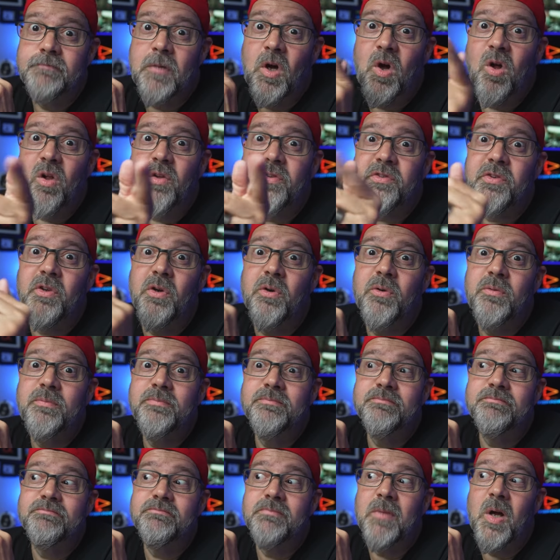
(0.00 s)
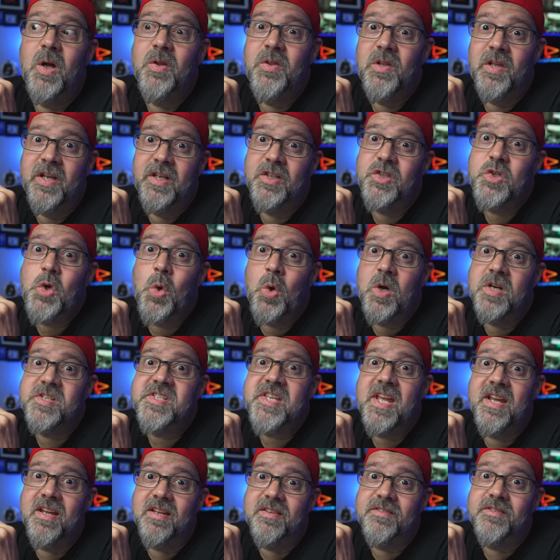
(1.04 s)
Also, unlike Torras
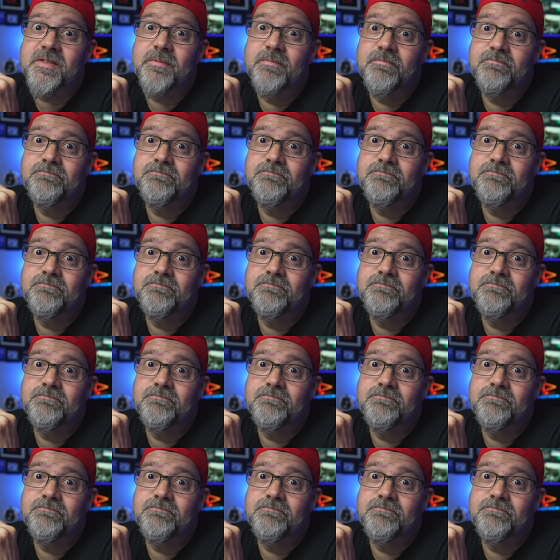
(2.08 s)
has,